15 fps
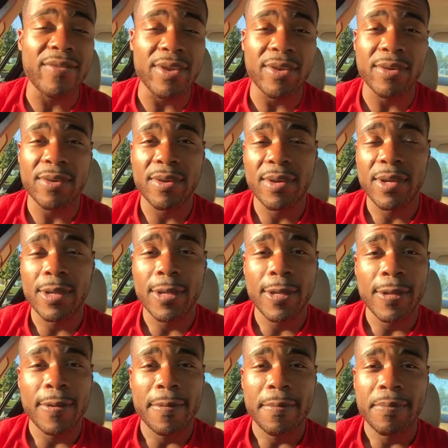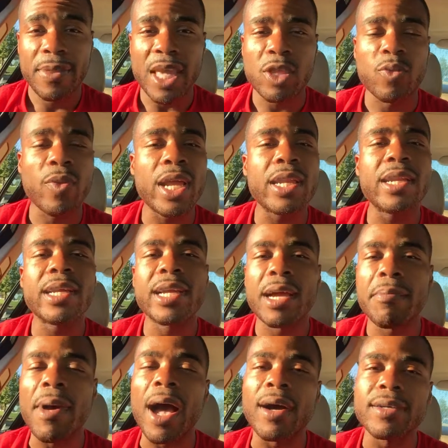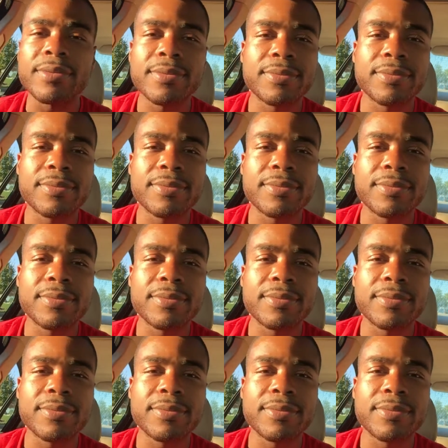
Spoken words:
you that's ready to come out.